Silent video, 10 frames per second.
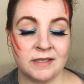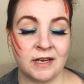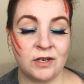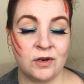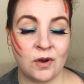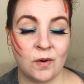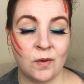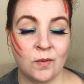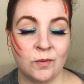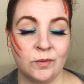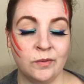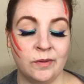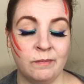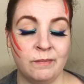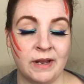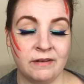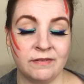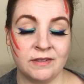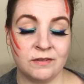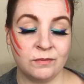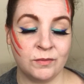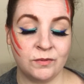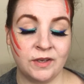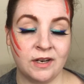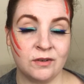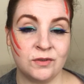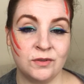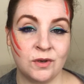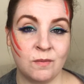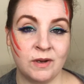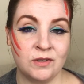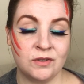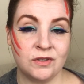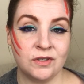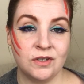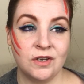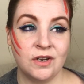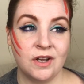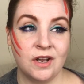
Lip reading: because I know the benefits of moving are so much,